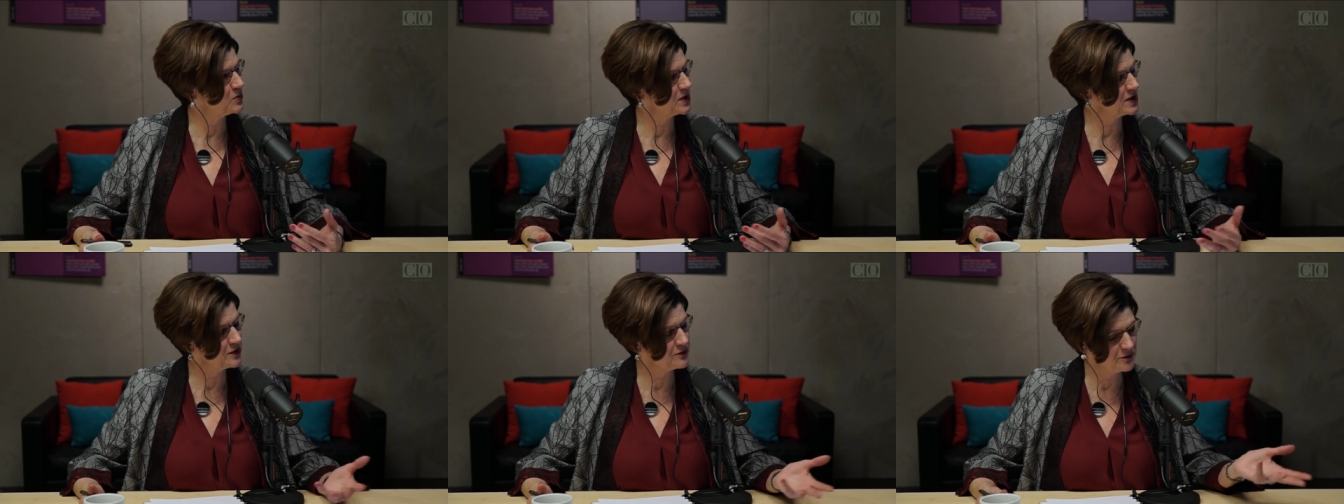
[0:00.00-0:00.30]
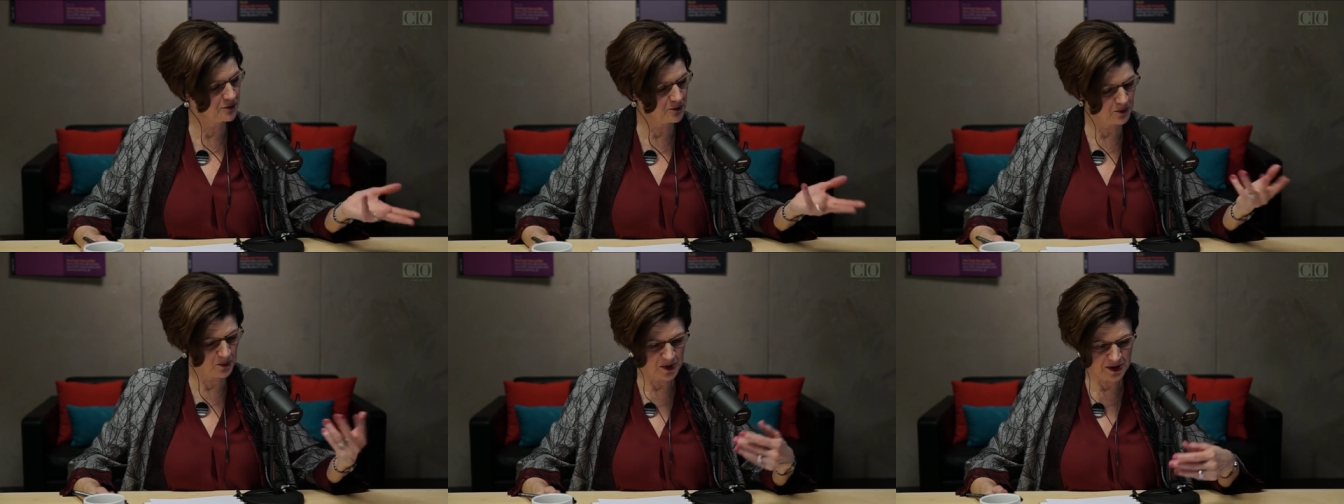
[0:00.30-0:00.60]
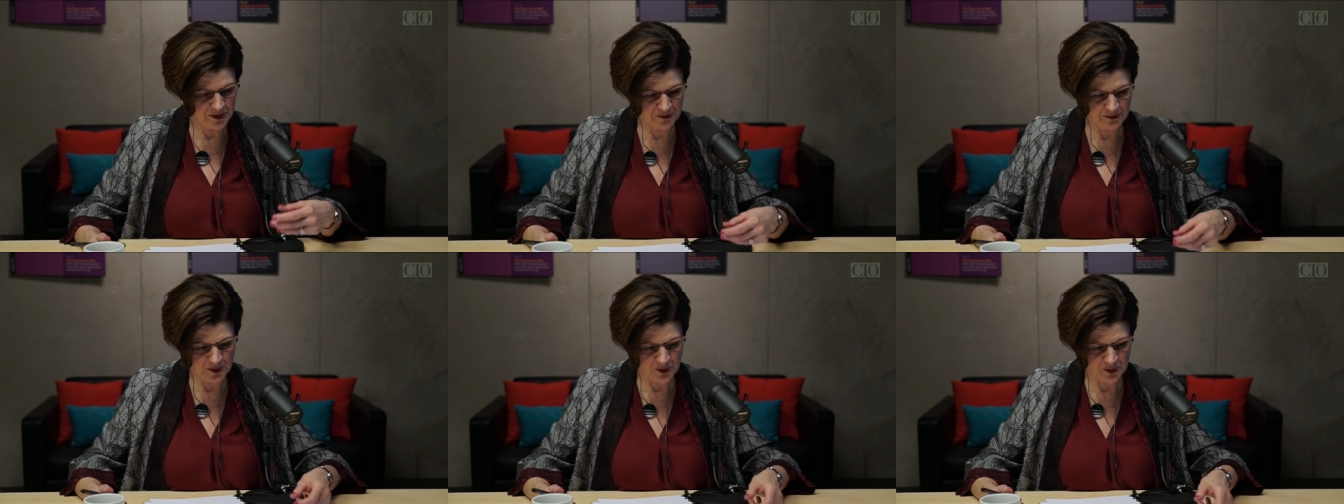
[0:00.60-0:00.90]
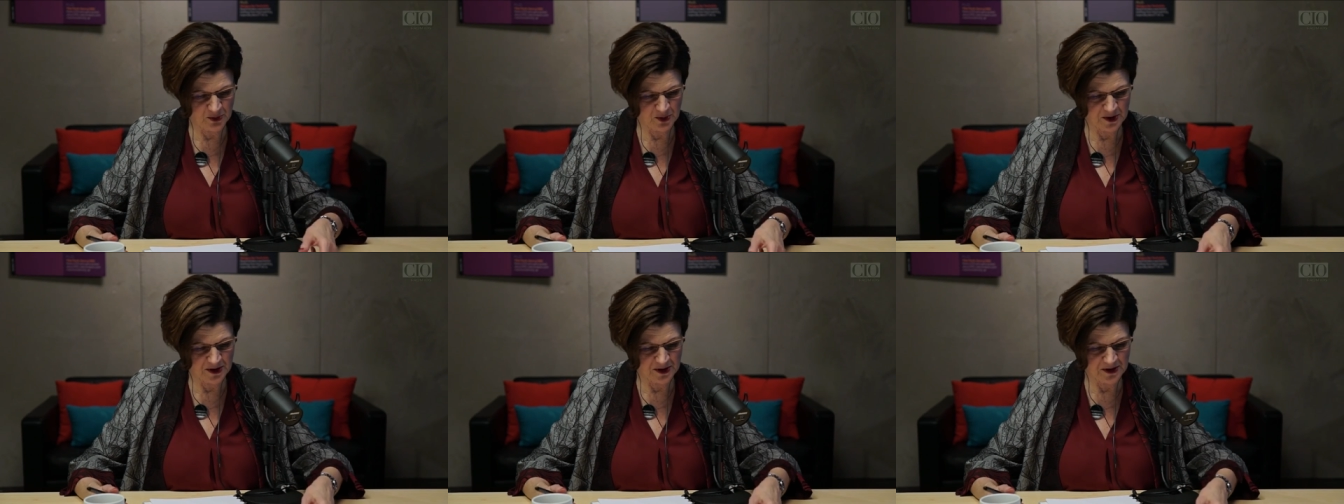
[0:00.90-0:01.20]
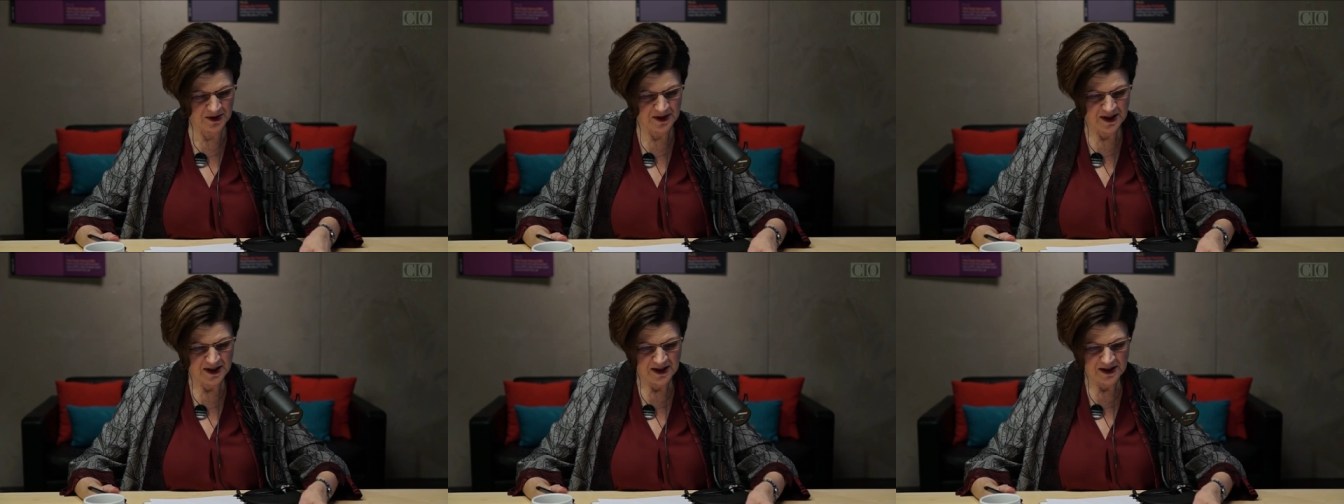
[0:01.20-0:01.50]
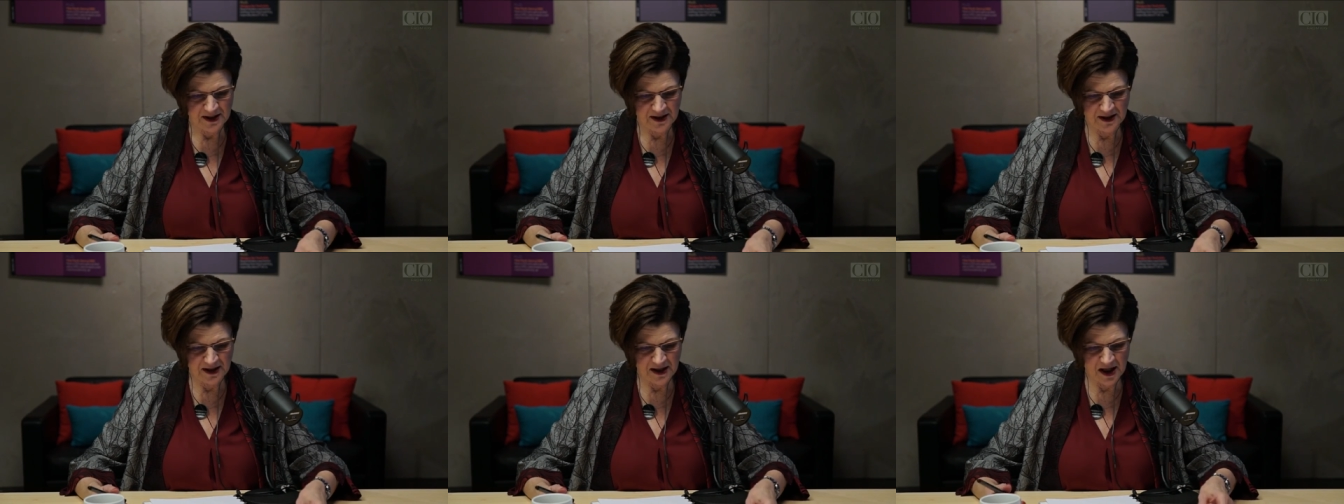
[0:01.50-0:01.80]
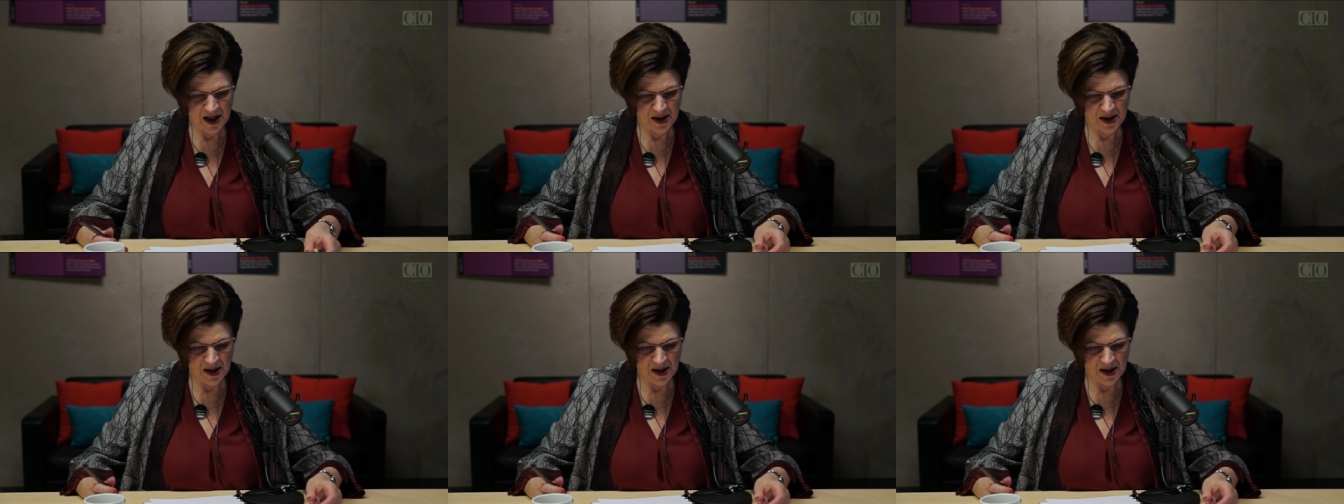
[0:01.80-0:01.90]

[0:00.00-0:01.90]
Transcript: One of one of your uh,